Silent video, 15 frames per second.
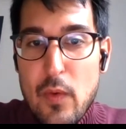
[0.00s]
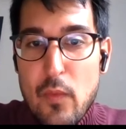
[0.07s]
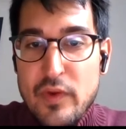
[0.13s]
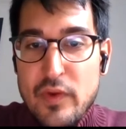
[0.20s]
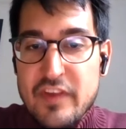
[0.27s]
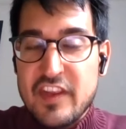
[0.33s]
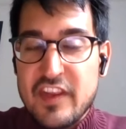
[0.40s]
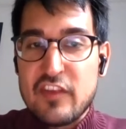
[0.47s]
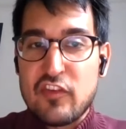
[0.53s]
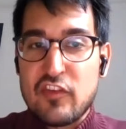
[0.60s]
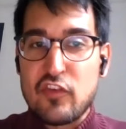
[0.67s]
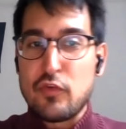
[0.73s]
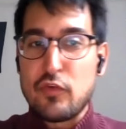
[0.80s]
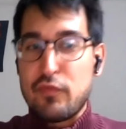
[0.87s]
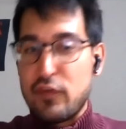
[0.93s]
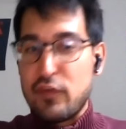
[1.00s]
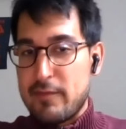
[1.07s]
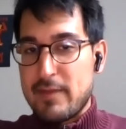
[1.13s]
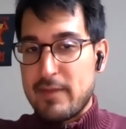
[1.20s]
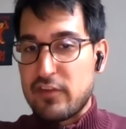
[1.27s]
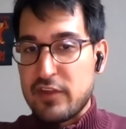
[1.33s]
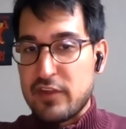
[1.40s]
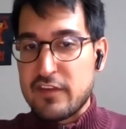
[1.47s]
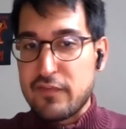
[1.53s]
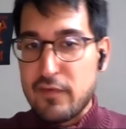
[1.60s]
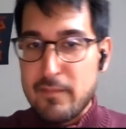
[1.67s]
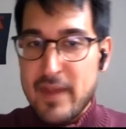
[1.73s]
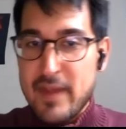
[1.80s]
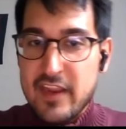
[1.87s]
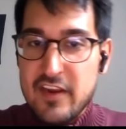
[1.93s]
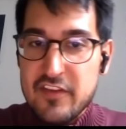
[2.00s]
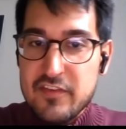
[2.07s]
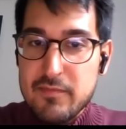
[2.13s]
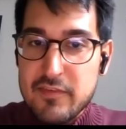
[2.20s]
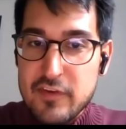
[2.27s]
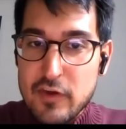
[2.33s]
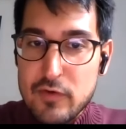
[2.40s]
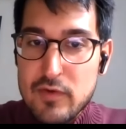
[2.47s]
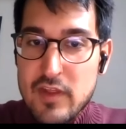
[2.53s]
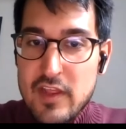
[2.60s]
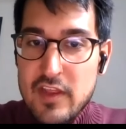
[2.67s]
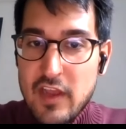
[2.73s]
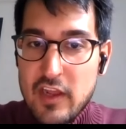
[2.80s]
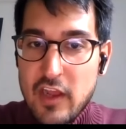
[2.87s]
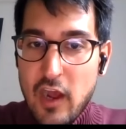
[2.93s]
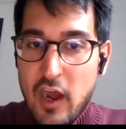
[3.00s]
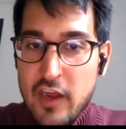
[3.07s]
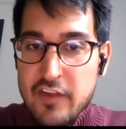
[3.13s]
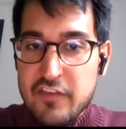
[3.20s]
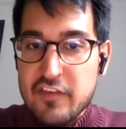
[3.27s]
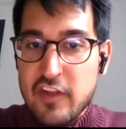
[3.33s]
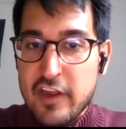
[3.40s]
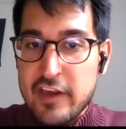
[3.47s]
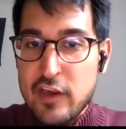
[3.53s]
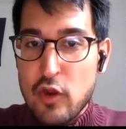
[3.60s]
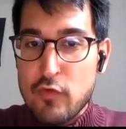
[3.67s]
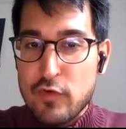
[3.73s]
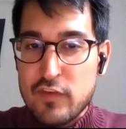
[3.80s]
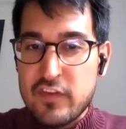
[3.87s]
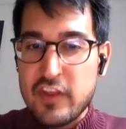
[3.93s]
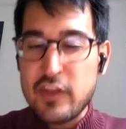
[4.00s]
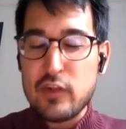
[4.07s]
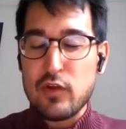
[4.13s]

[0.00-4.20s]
we see two fundamentally different mechanisms. No, ice sliding over till,